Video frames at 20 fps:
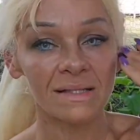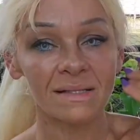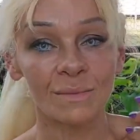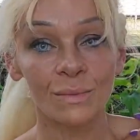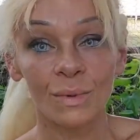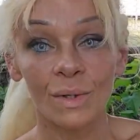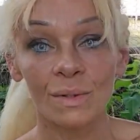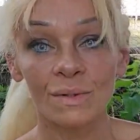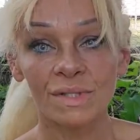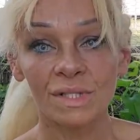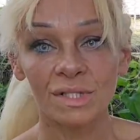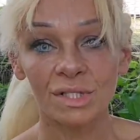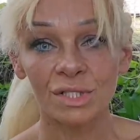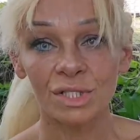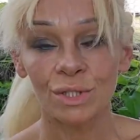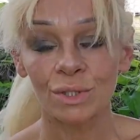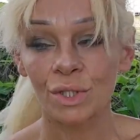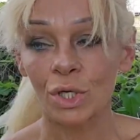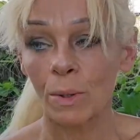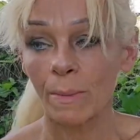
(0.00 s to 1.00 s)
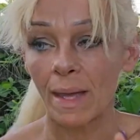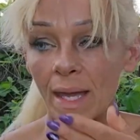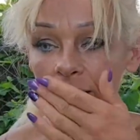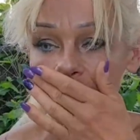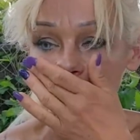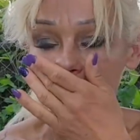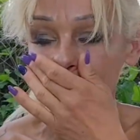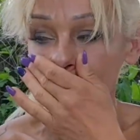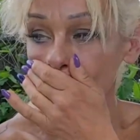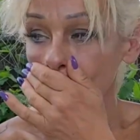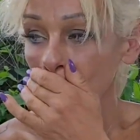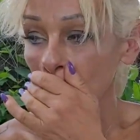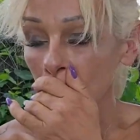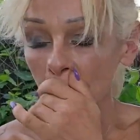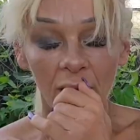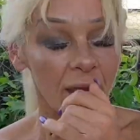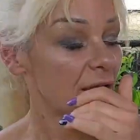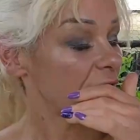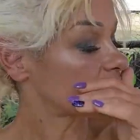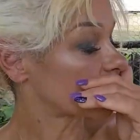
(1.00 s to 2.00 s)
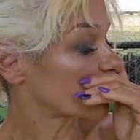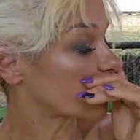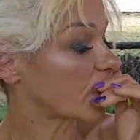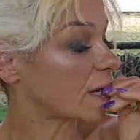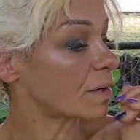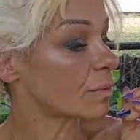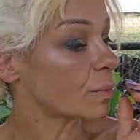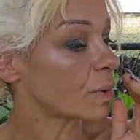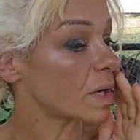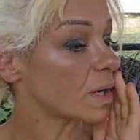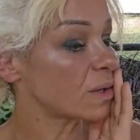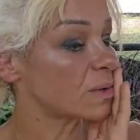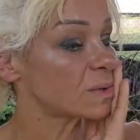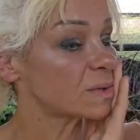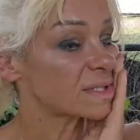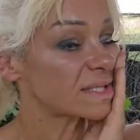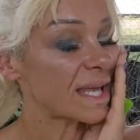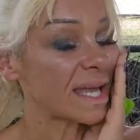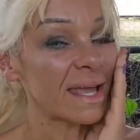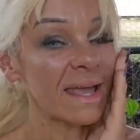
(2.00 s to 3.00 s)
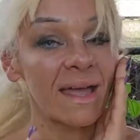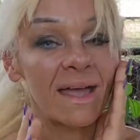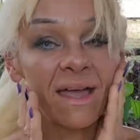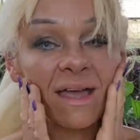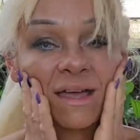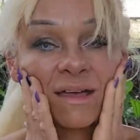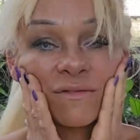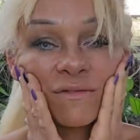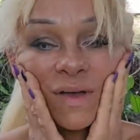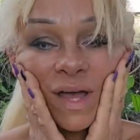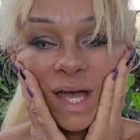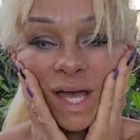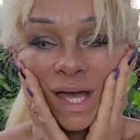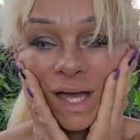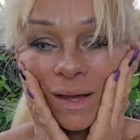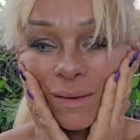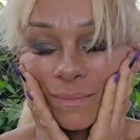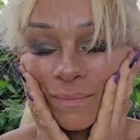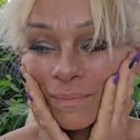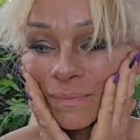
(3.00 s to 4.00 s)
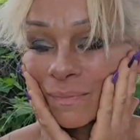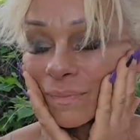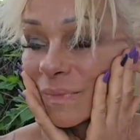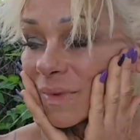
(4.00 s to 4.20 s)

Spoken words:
roses too to go back here. I have red rose. I'm